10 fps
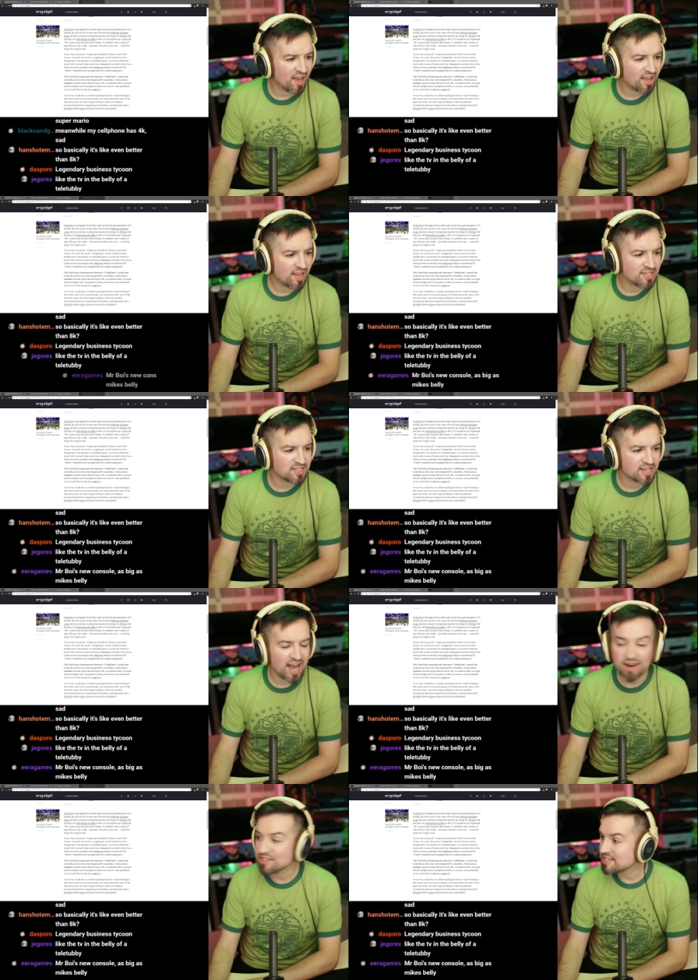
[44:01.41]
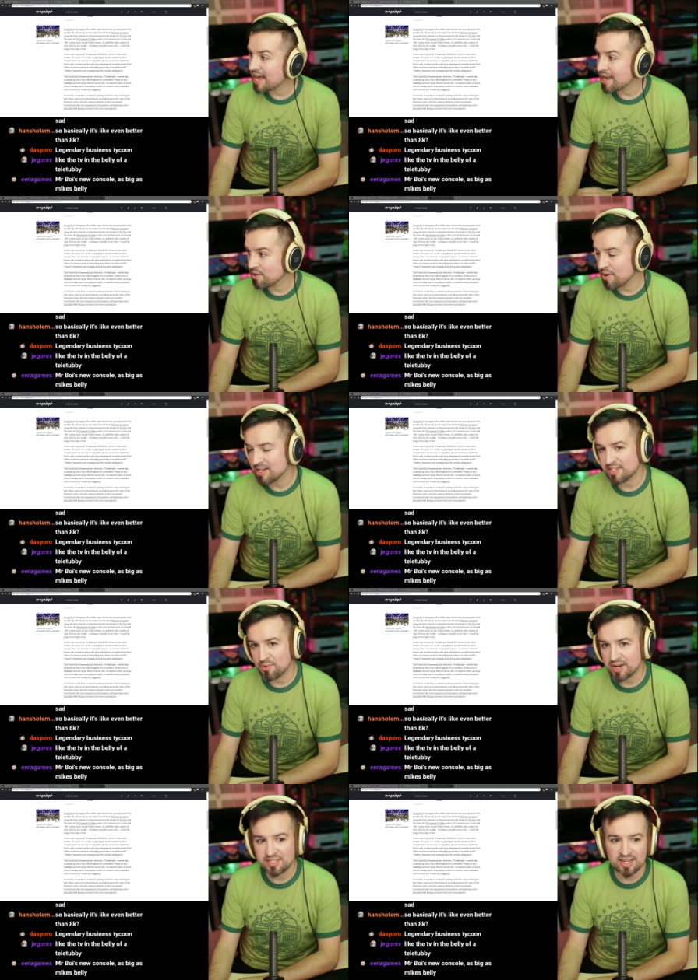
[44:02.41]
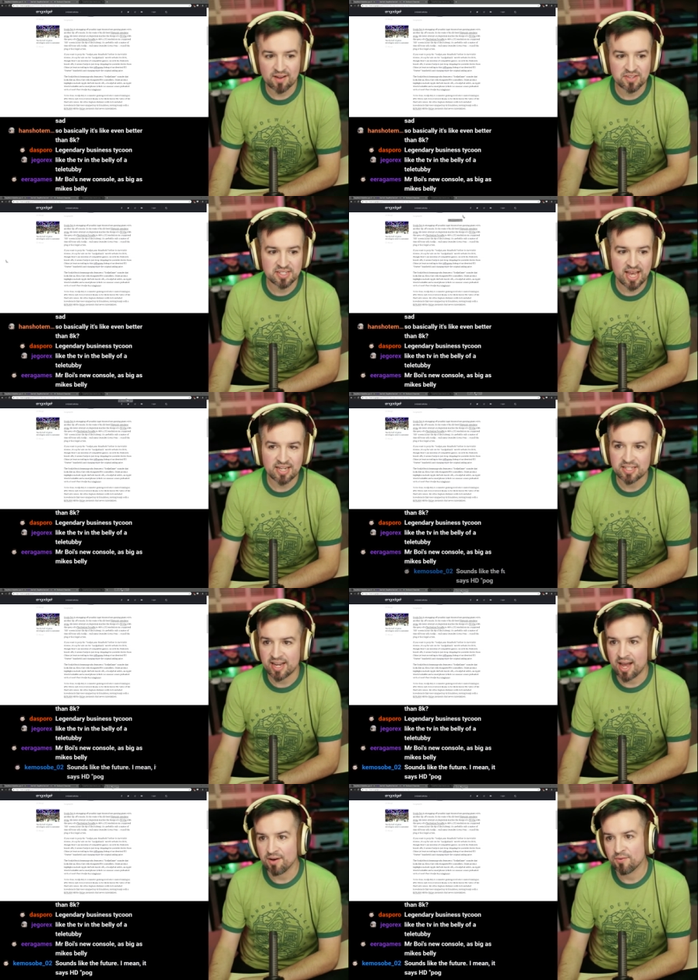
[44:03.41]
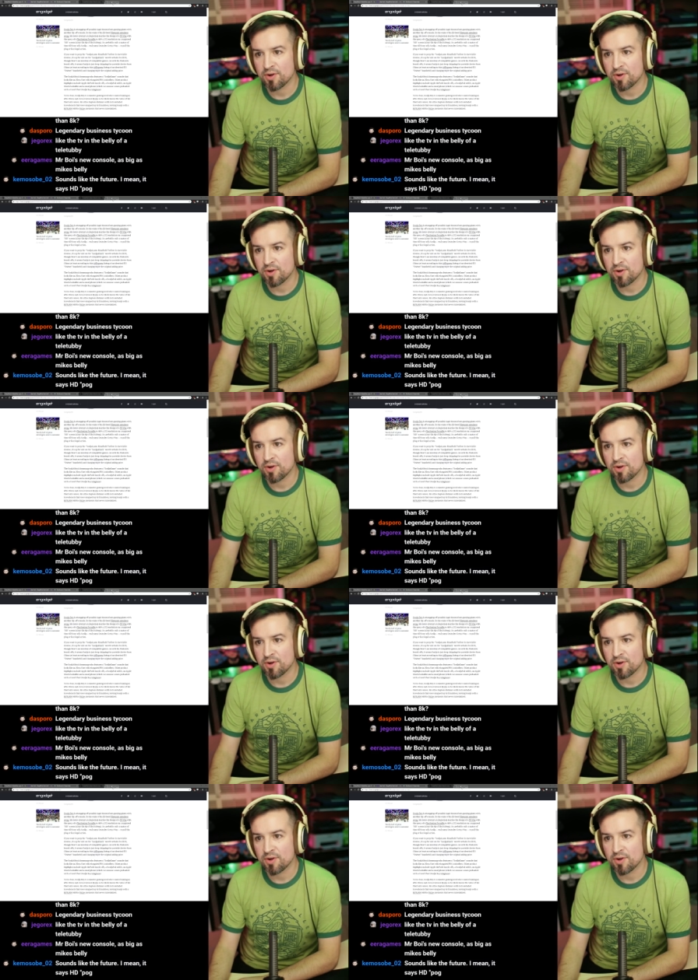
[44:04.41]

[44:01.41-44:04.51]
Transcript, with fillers: His entire site. You want to see it on the site? Check it out.